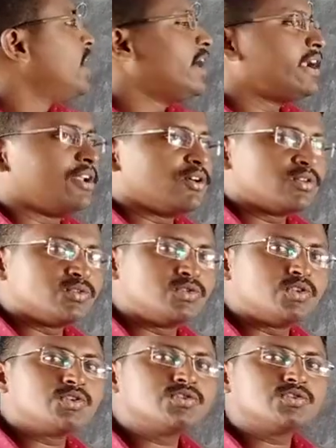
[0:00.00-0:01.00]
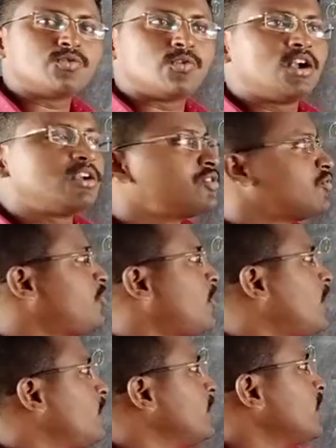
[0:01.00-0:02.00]
and those who want to
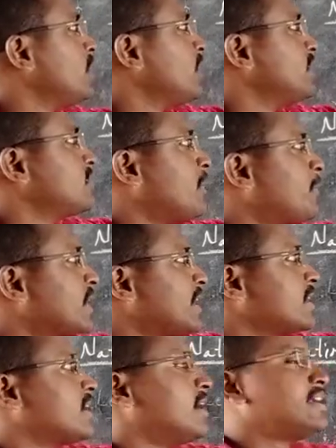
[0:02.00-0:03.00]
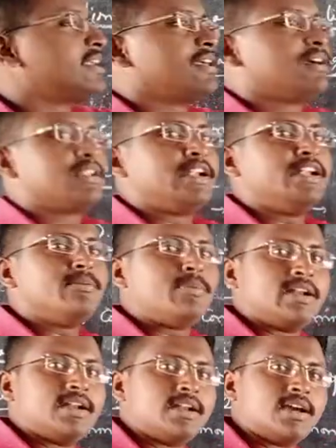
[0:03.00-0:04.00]
form a separate country or
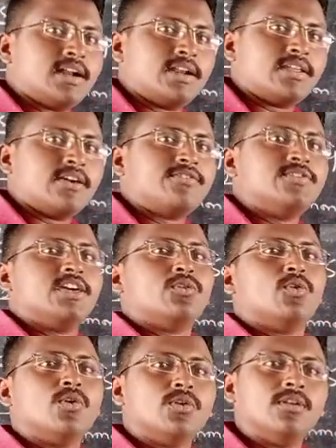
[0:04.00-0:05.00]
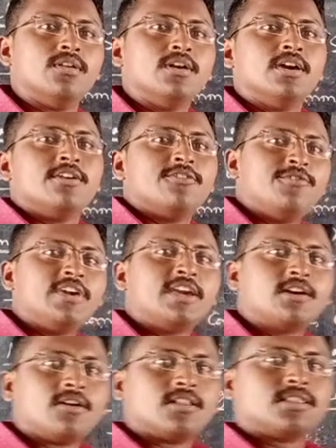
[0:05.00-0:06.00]
independent country of their own,
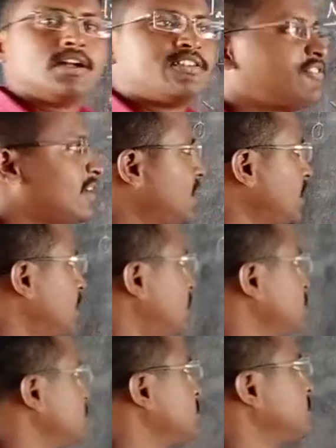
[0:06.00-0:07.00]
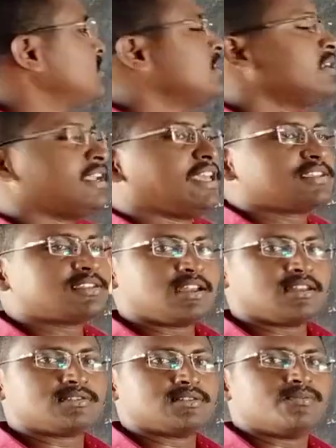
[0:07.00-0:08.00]
we call that feeling as
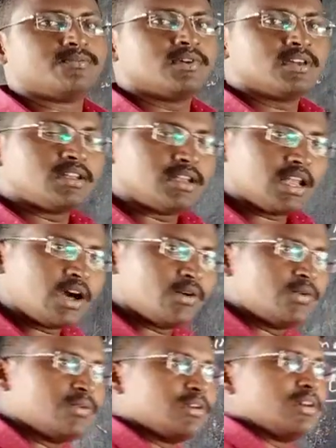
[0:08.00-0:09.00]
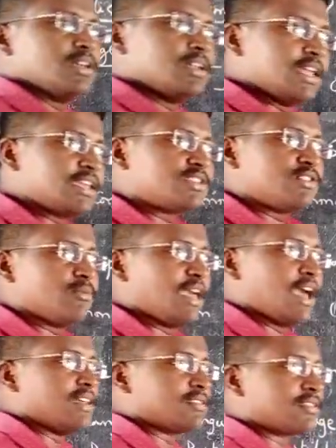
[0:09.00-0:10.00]
nationalism. Now, next you may
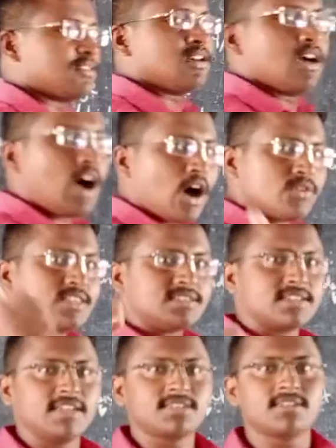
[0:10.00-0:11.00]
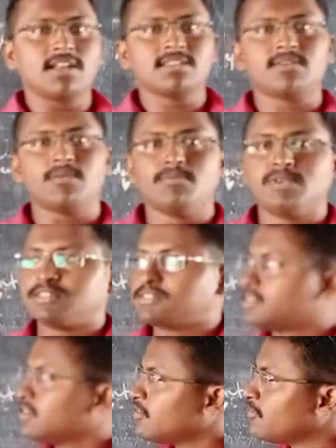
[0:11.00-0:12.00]
ask, how this nationalism emerged?
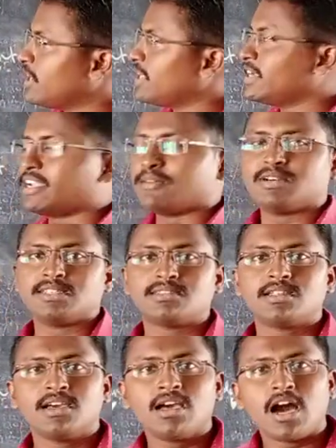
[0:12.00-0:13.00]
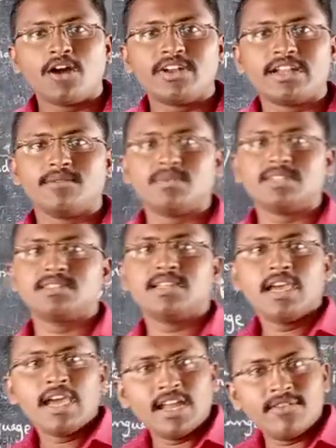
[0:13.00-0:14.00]
Where it emerged? How it emerged?
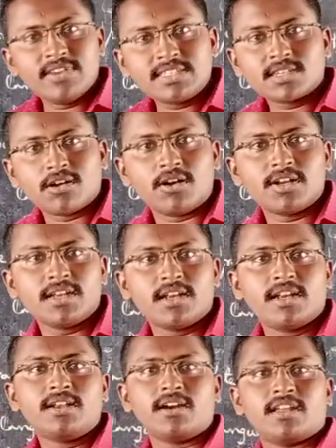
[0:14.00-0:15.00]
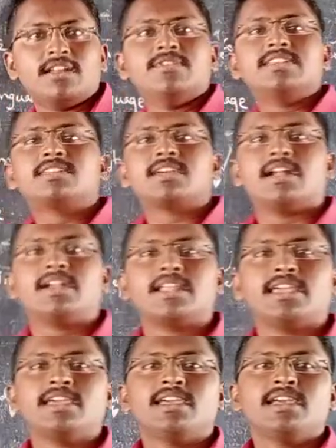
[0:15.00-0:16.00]
In which continent or in which
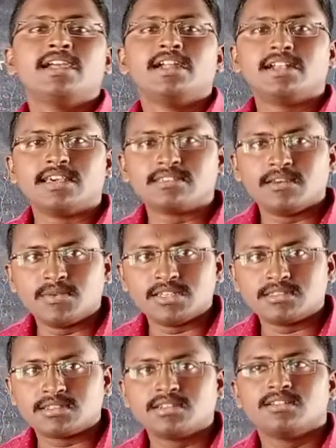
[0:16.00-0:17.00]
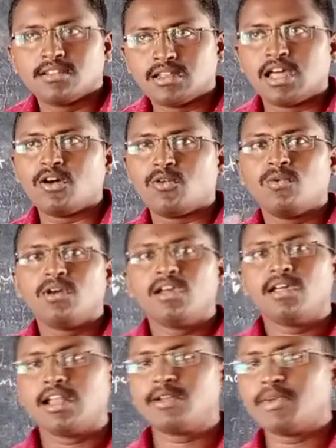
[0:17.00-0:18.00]
country it has emerged?
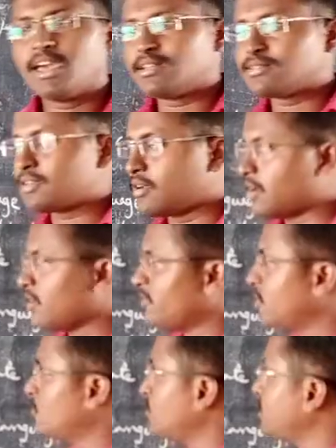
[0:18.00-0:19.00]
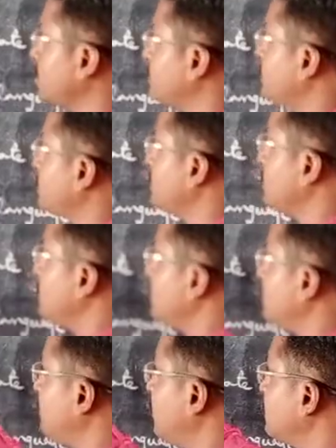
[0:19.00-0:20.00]
Now, let me answer all your questions.
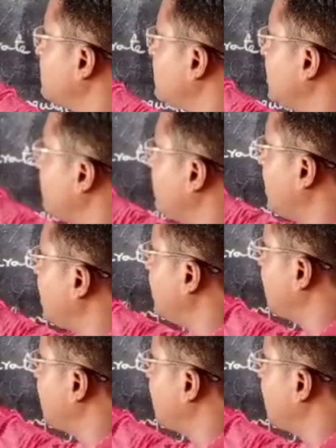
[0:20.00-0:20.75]
The first thing where it